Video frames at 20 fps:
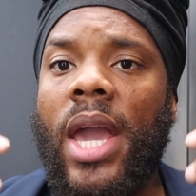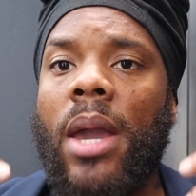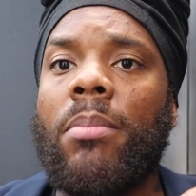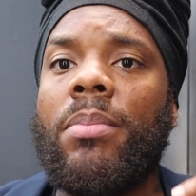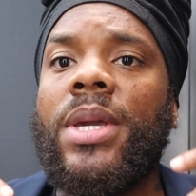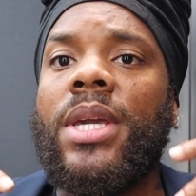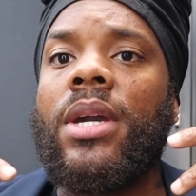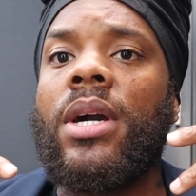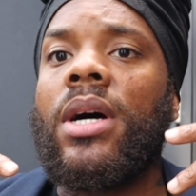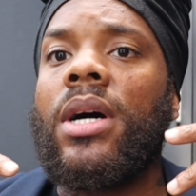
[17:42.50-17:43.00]

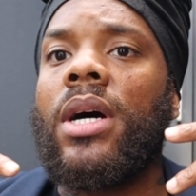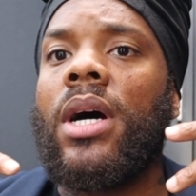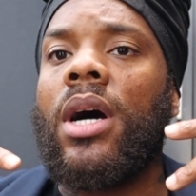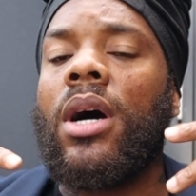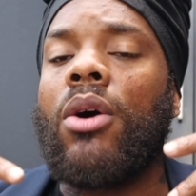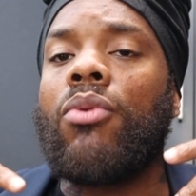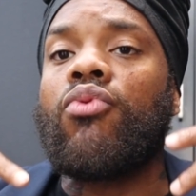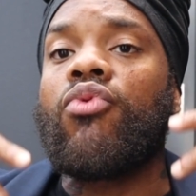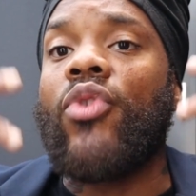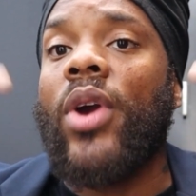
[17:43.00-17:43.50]
be
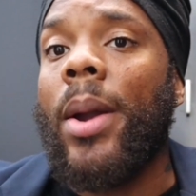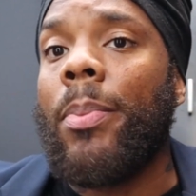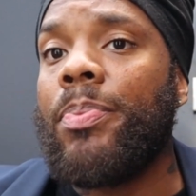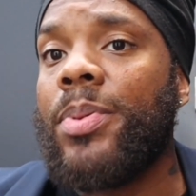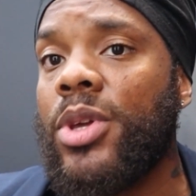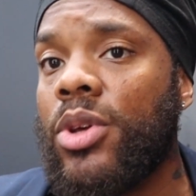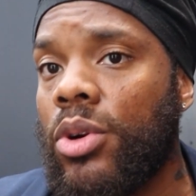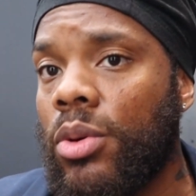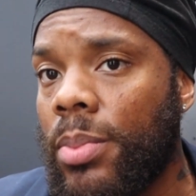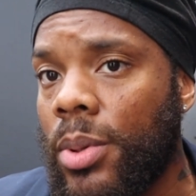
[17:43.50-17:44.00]
a
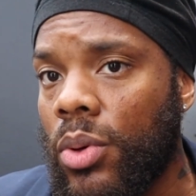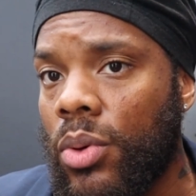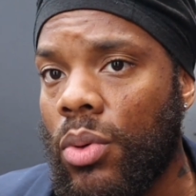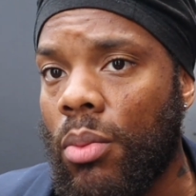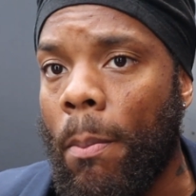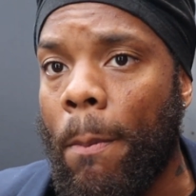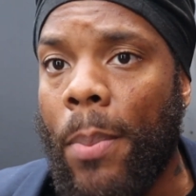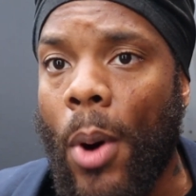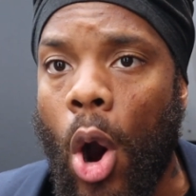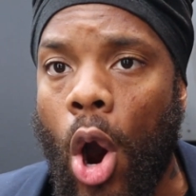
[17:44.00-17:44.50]
reputable
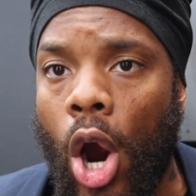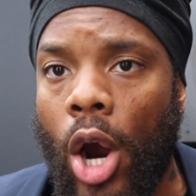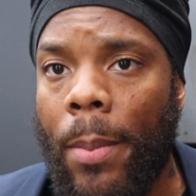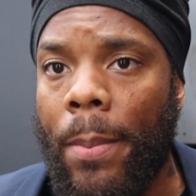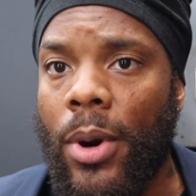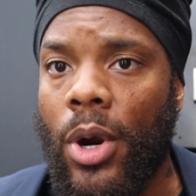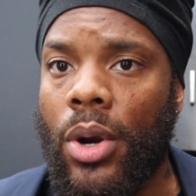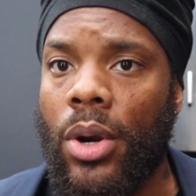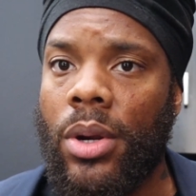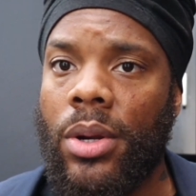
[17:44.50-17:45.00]

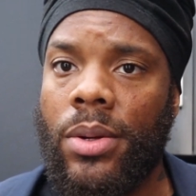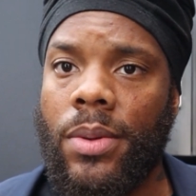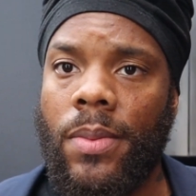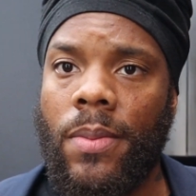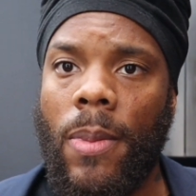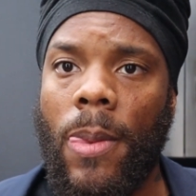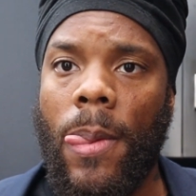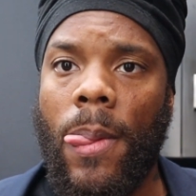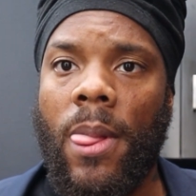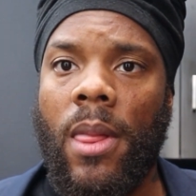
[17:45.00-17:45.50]
barber,
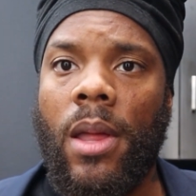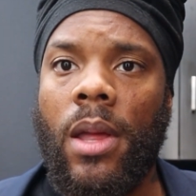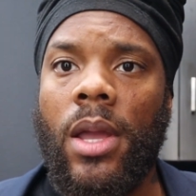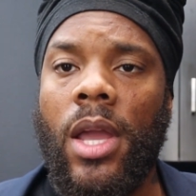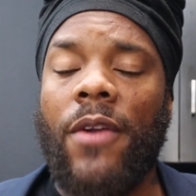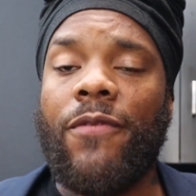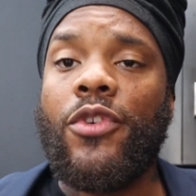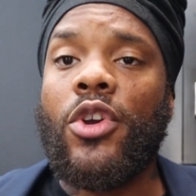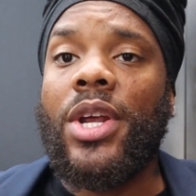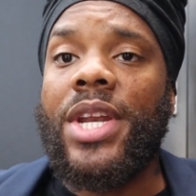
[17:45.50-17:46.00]

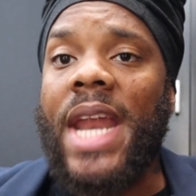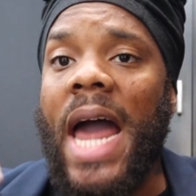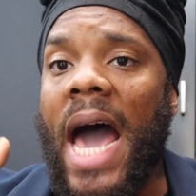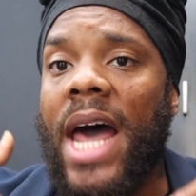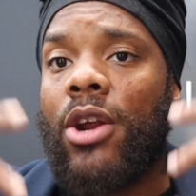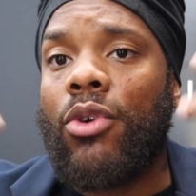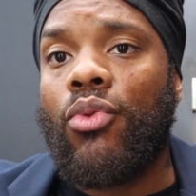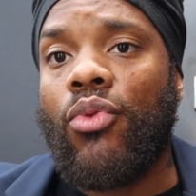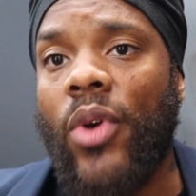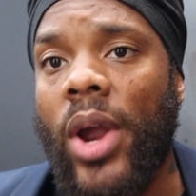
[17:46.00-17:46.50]
if you're
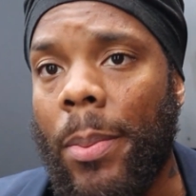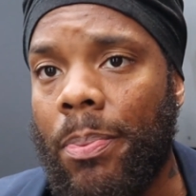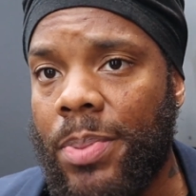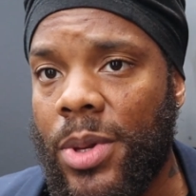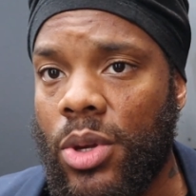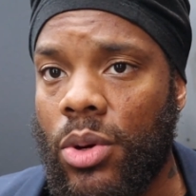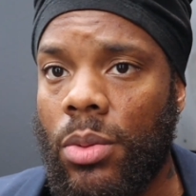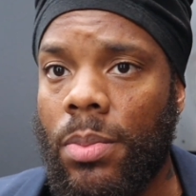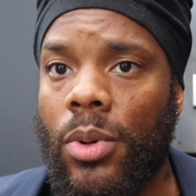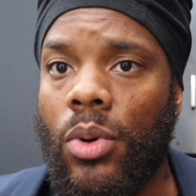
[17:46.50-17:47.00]
not a
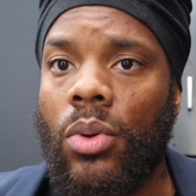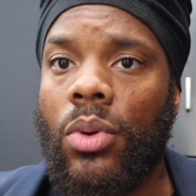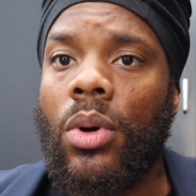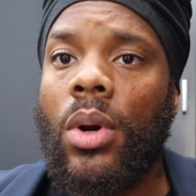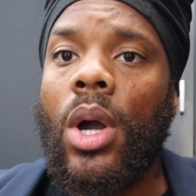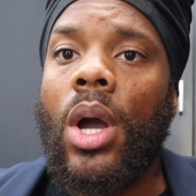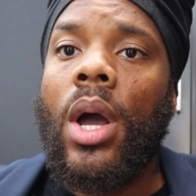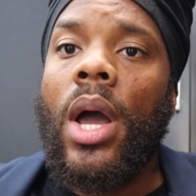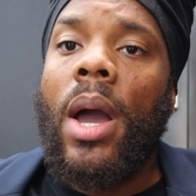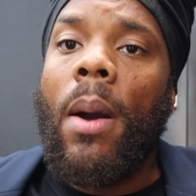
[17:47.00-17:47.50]
reputable
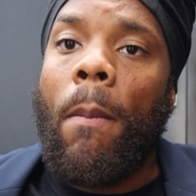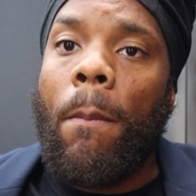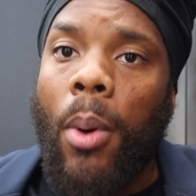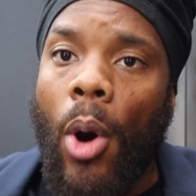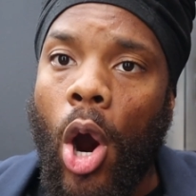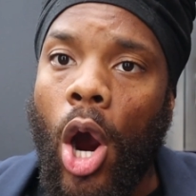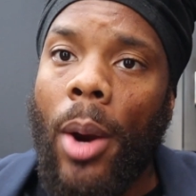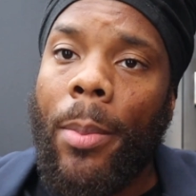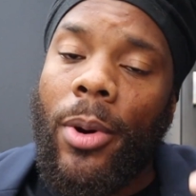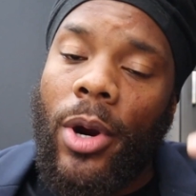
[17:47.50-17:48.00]

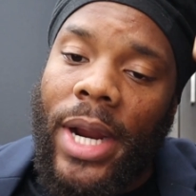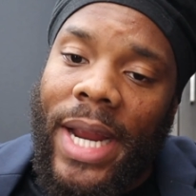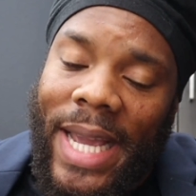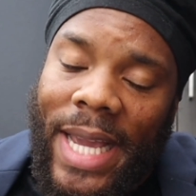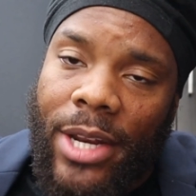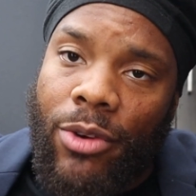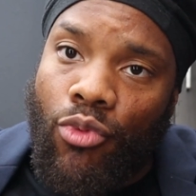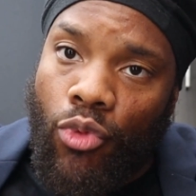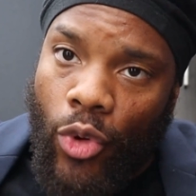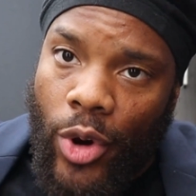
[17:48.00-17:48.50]
barber
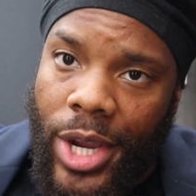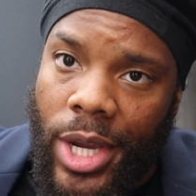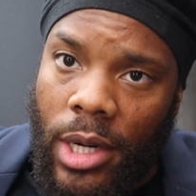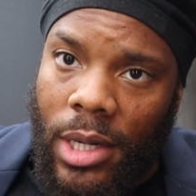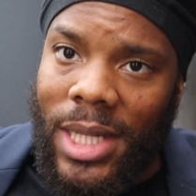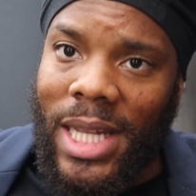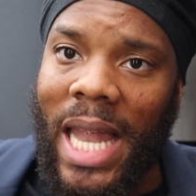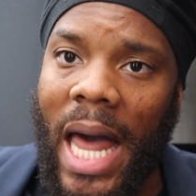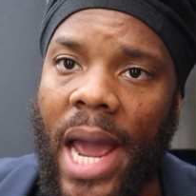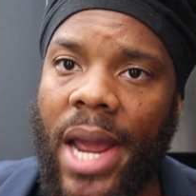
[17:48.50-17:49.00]
in
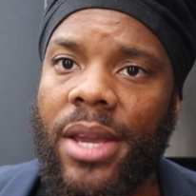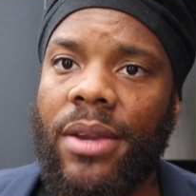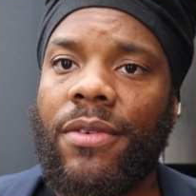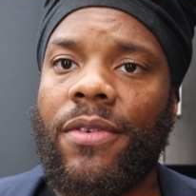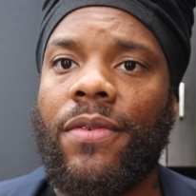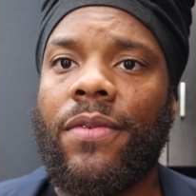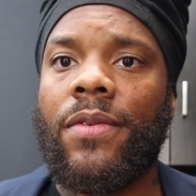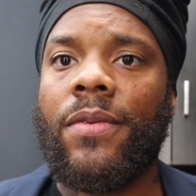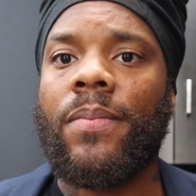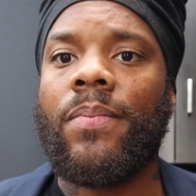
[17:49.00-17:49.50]
real
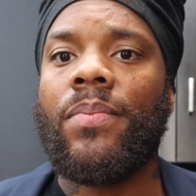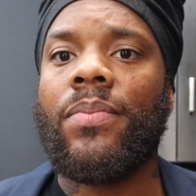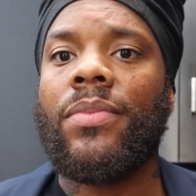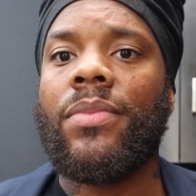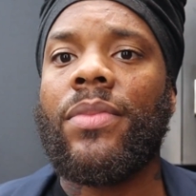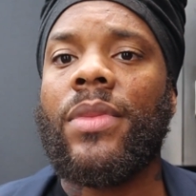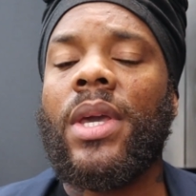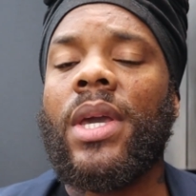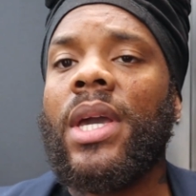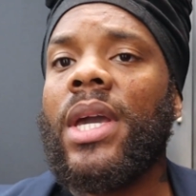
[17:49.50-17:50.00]
life,
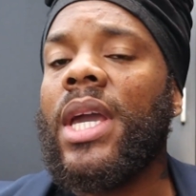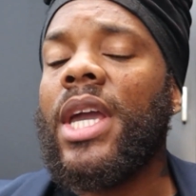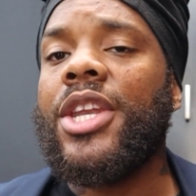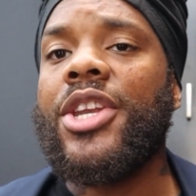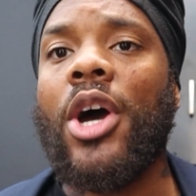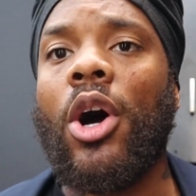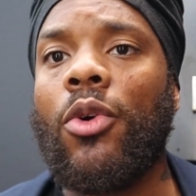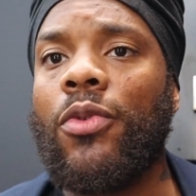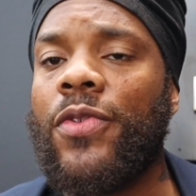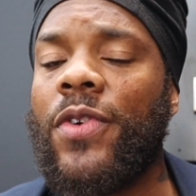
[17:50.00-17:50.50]
it
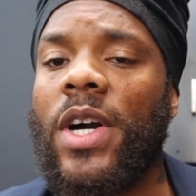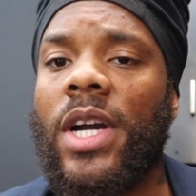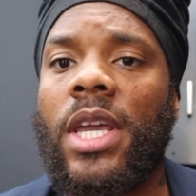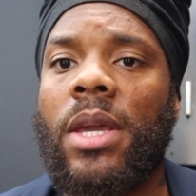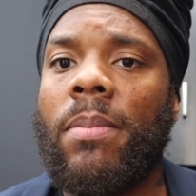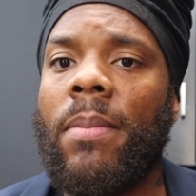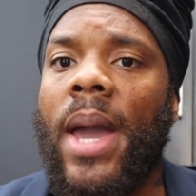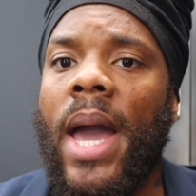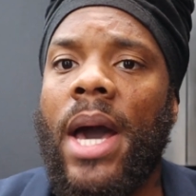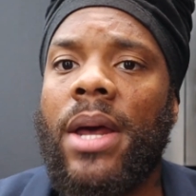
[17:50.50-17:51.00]
don't
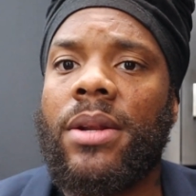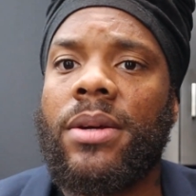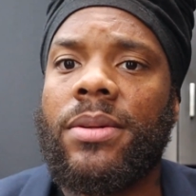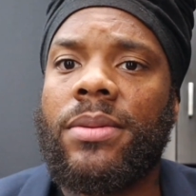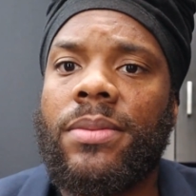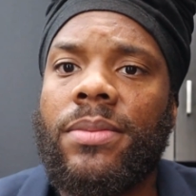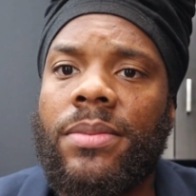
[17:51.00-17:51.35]
fucking matter.